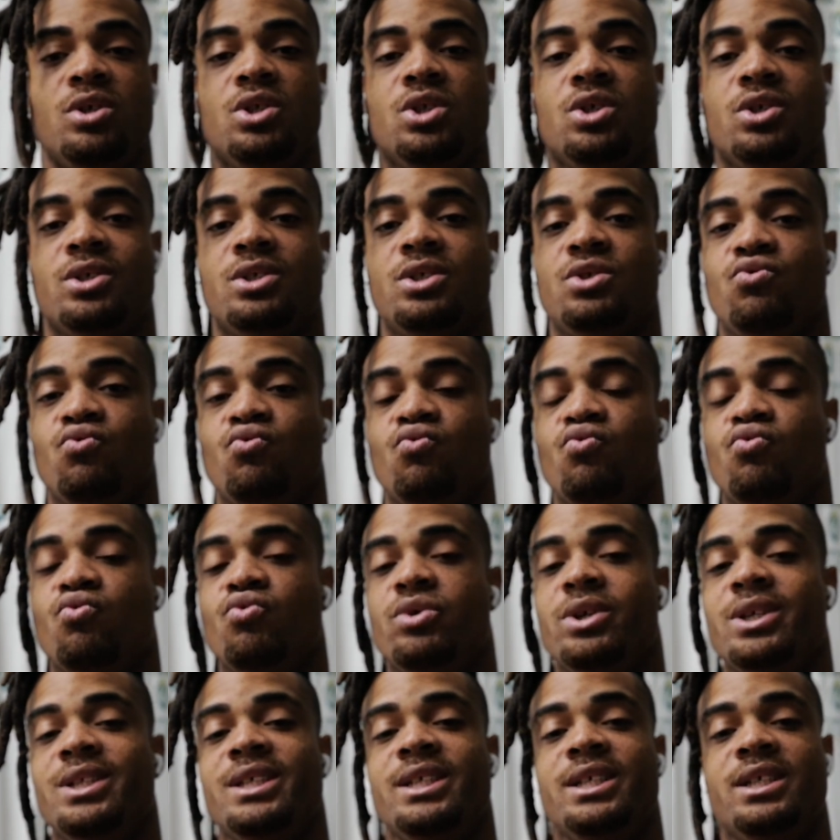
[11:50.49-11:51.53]
It looked
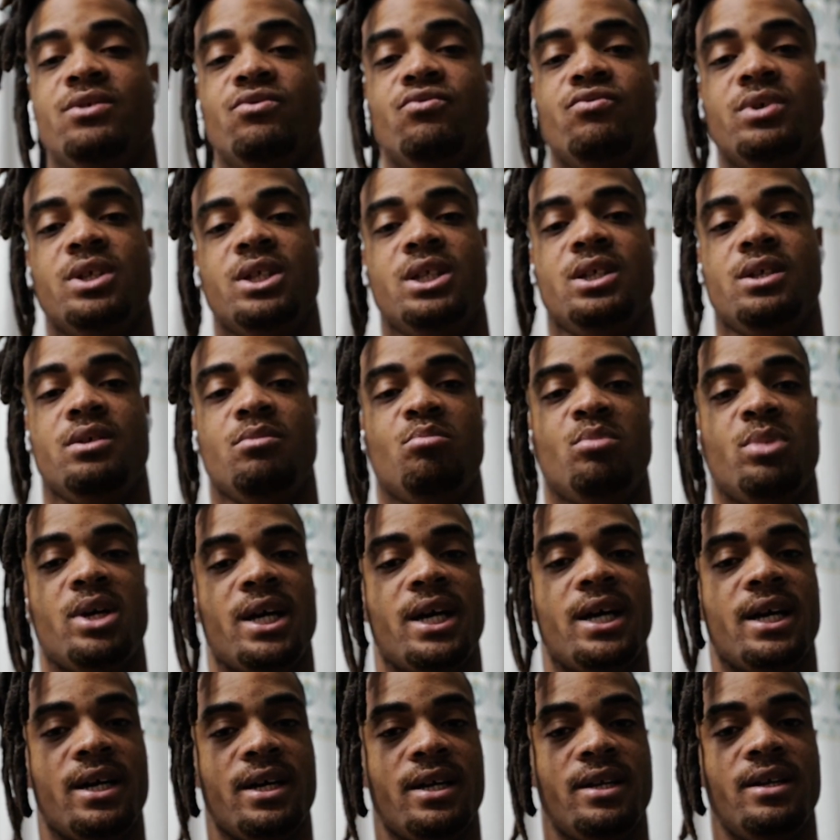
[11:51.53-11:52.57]
really, really
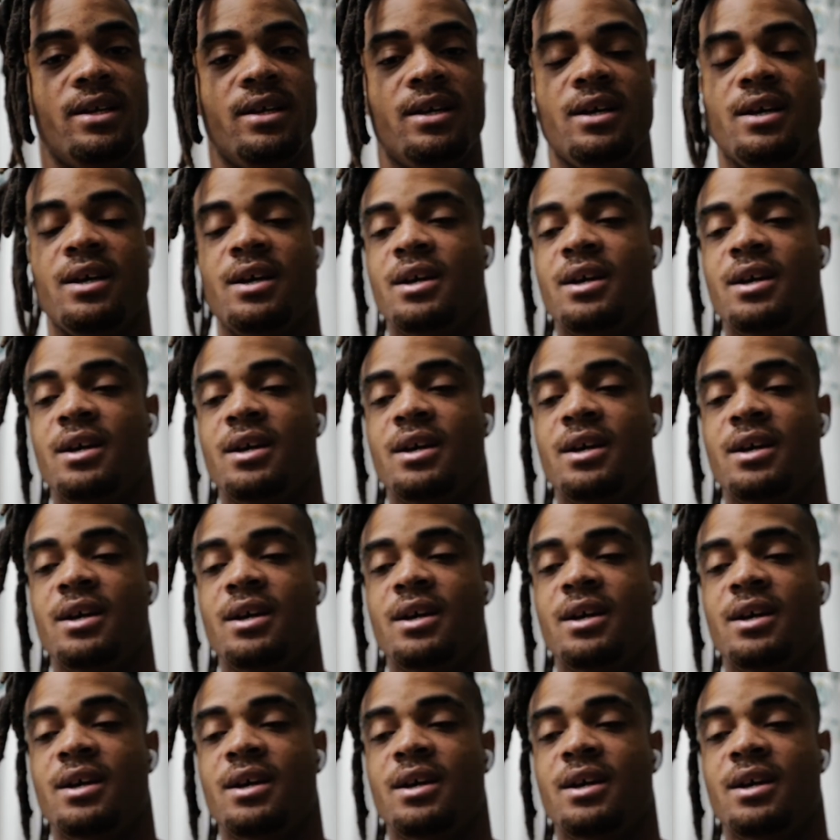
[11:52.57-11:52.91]
bad.